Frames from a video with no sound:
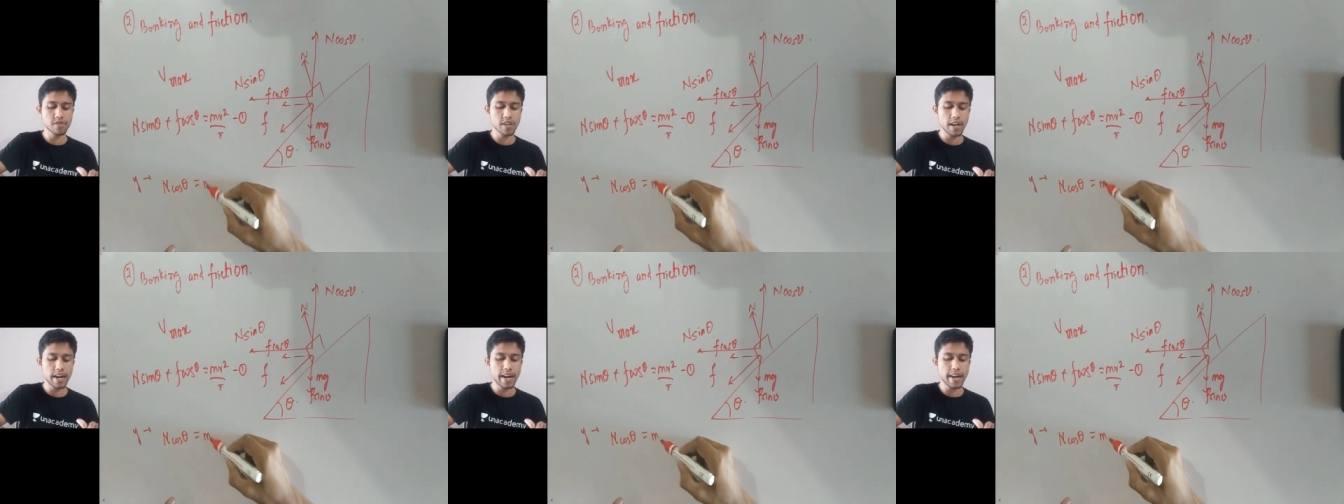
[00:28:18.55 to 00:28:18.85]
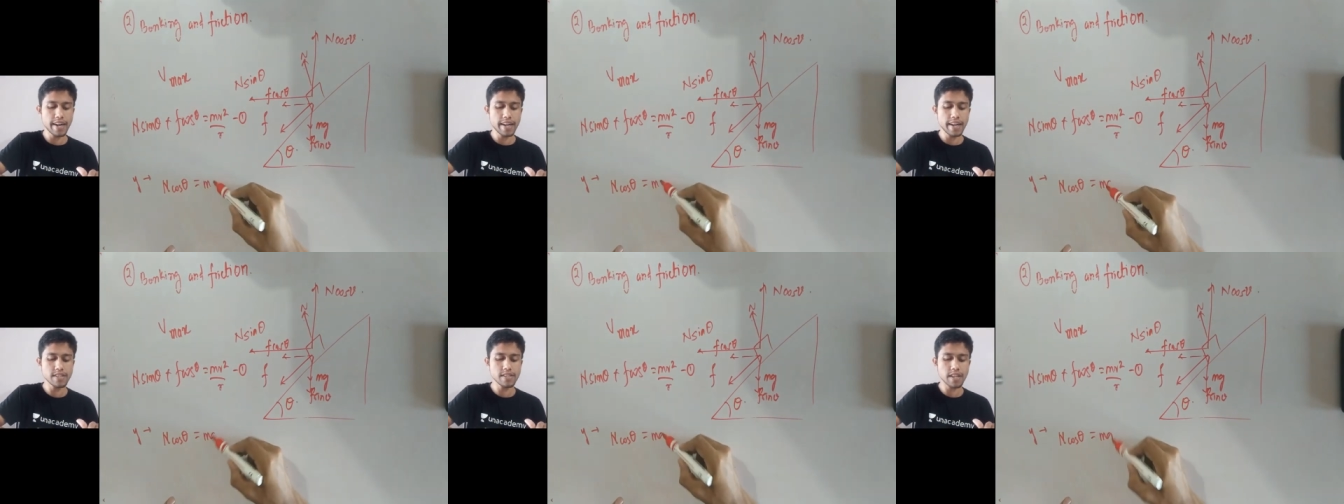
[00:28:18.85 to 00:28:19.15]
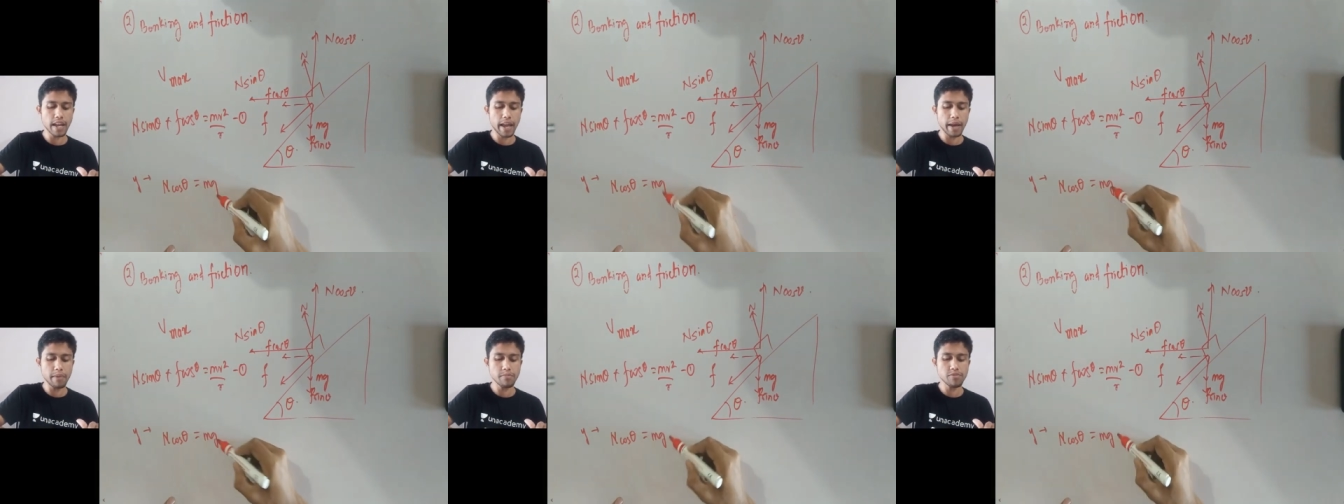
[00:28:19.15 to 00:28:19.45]
It is
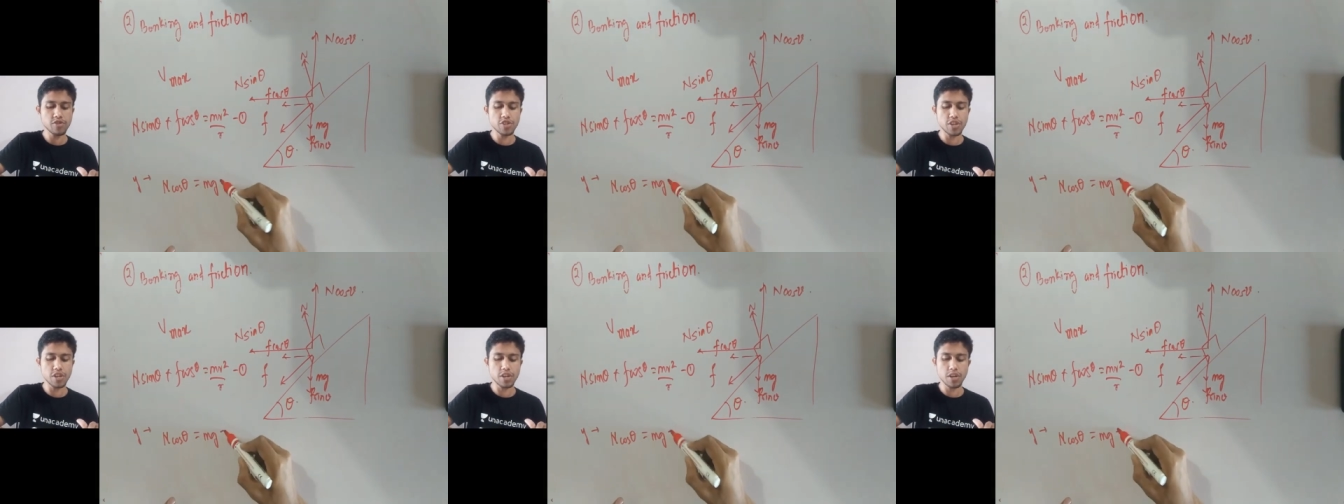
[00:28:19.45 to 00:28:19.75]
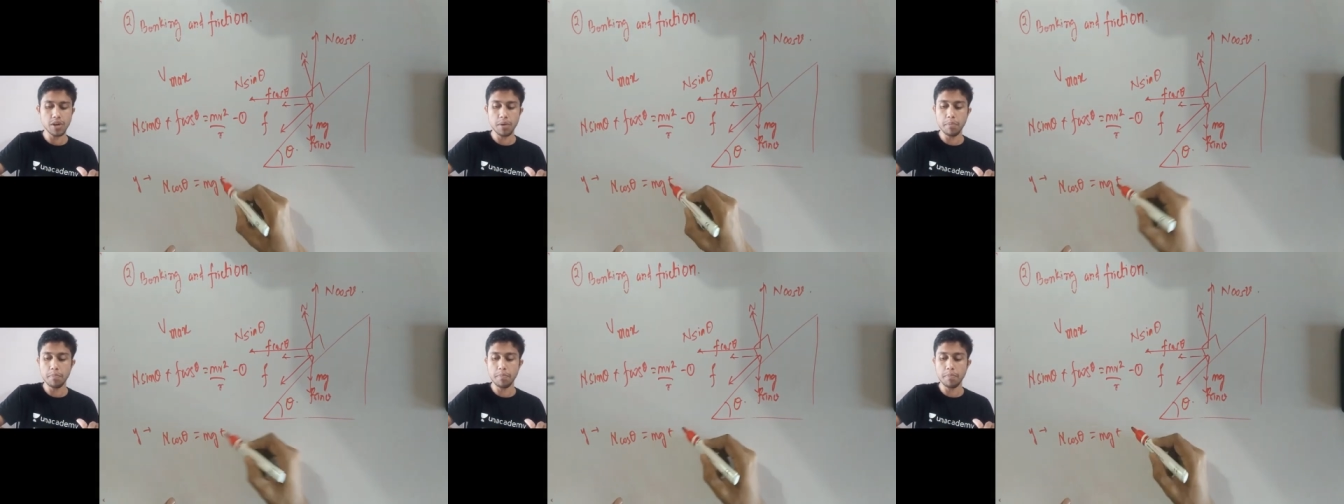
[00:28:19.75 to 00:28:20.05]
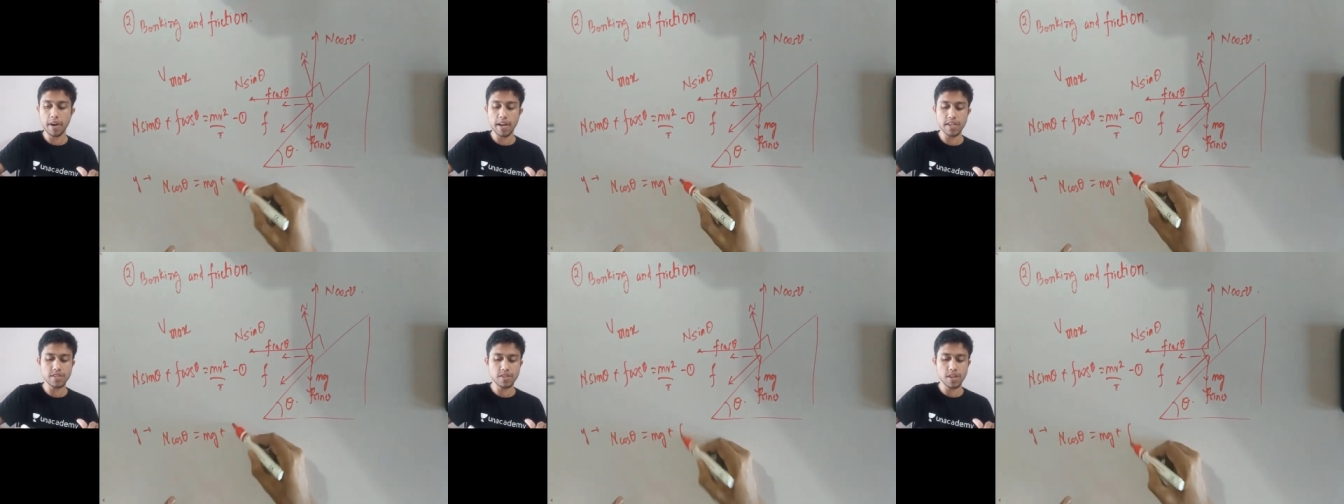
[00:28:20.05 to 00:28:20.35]
mg
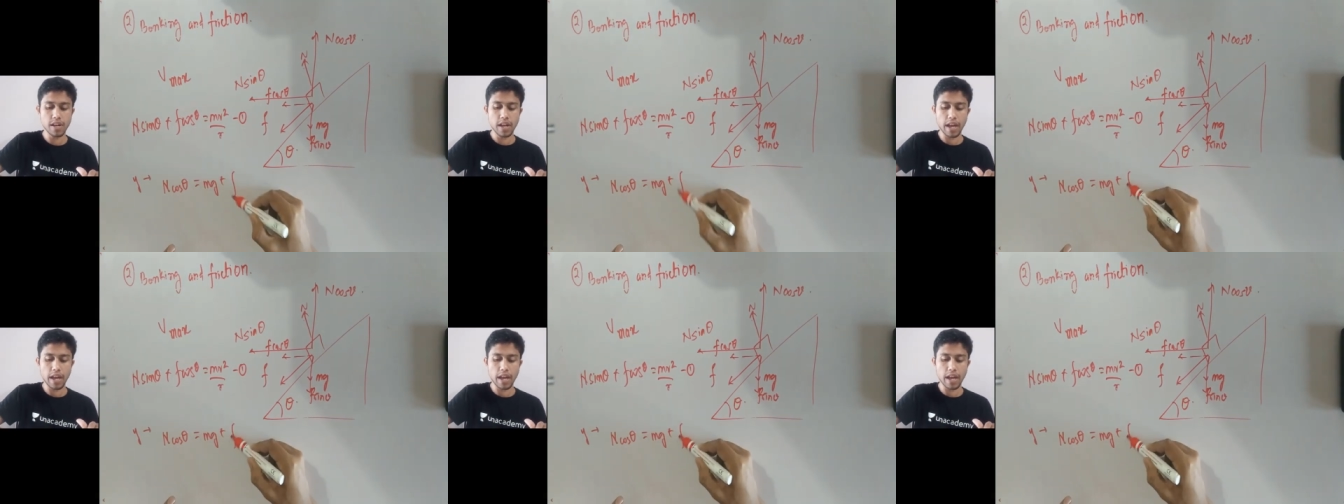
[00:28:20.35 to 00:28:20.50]
plus